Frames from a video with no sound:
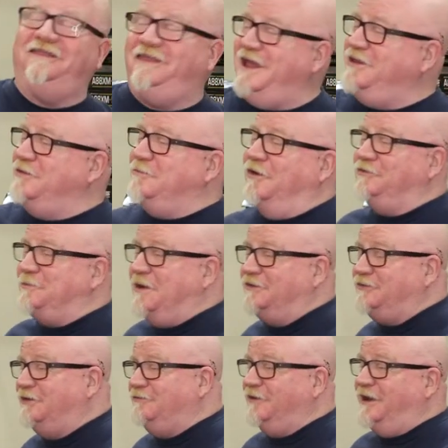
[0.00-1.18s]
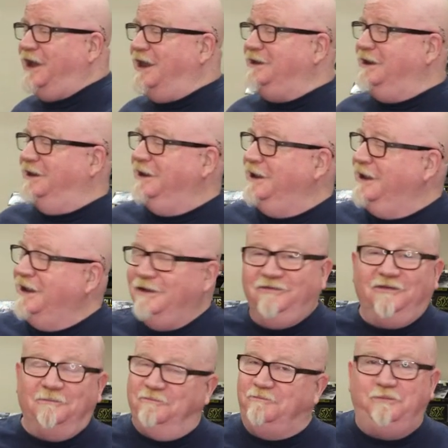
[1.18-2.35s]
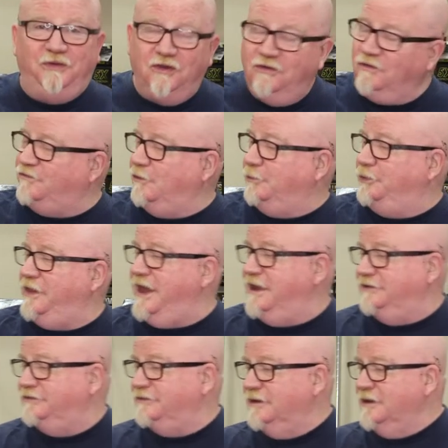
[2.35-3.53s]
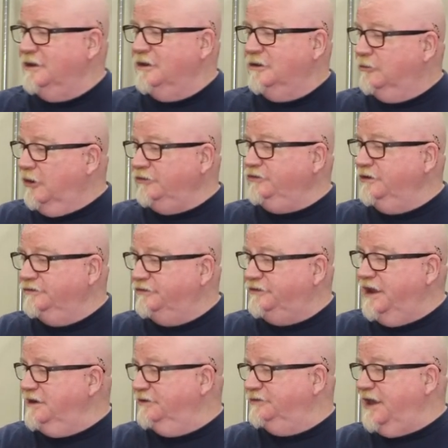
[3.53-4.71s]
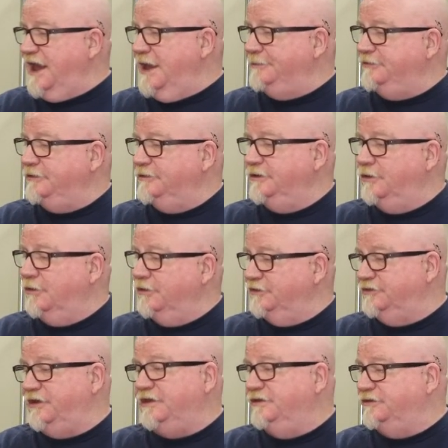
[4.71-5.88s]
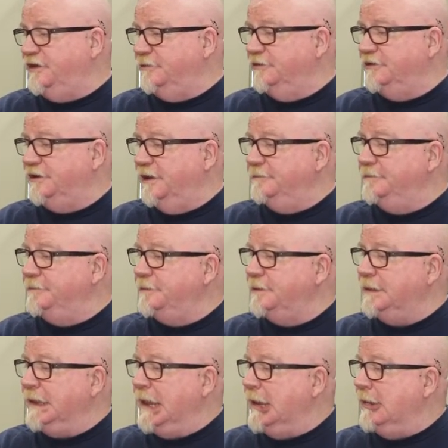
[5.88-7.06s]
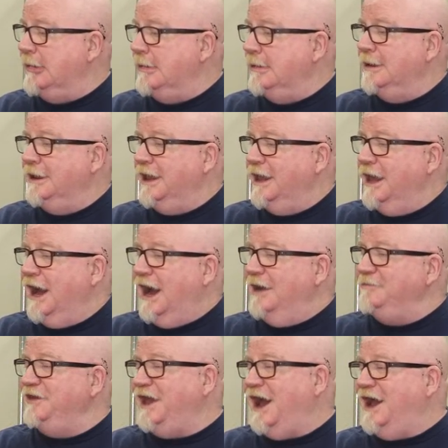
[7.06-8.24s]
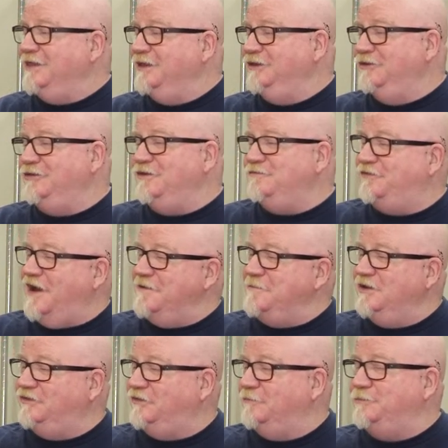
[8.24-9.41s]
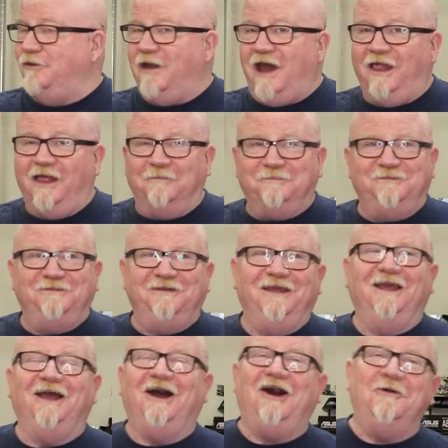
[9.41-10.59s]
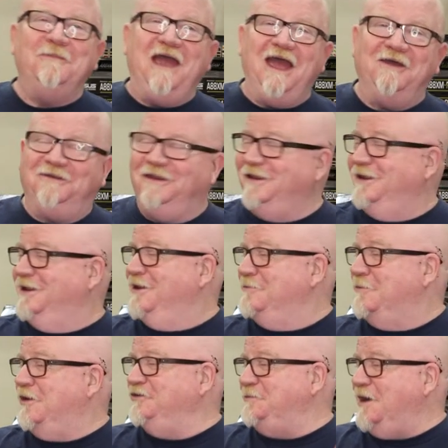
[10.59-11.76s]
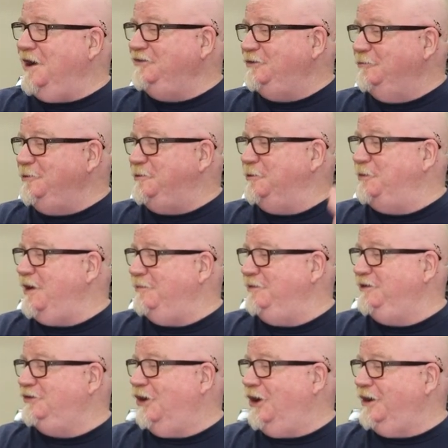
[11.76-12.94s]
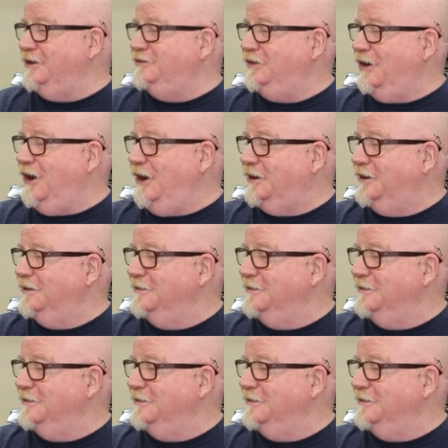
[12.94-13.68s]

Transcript: Thank you, Mars Monster. I'd forgotten it. It was a beautiful place. Washington State is absolutely gorgeous in the summertime. I'm the guy that you live five minutes from Puyallup. Oh man, Mars Monster, we could probably talk and talk.